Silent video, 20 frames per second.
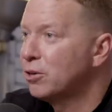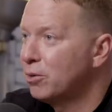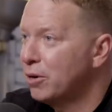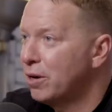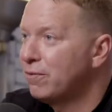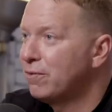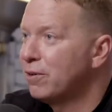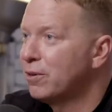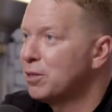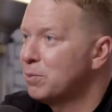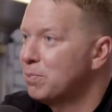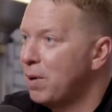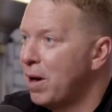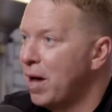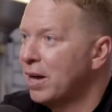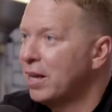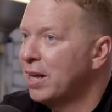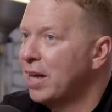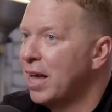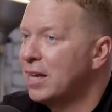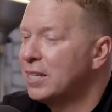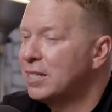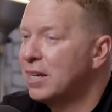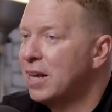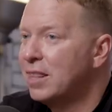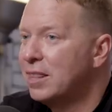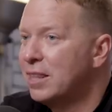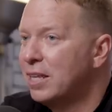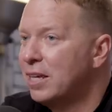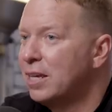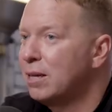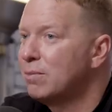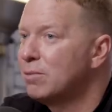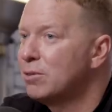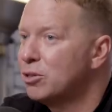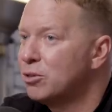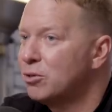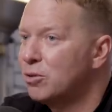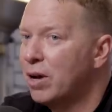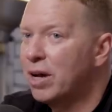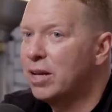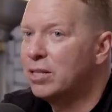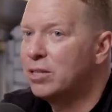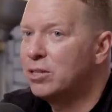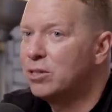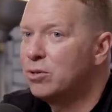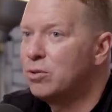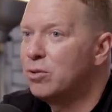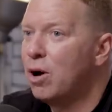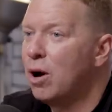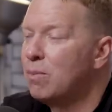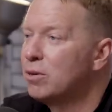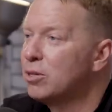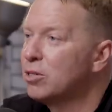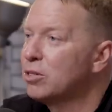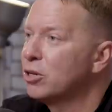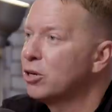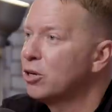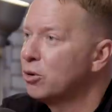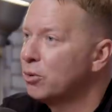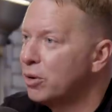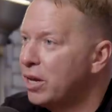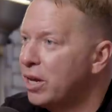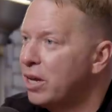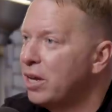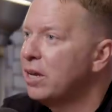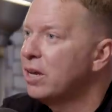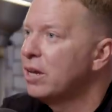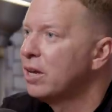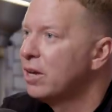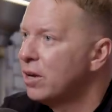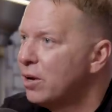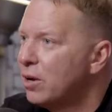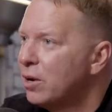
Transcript: Griff on his podcast, and I think he was trying to almost agree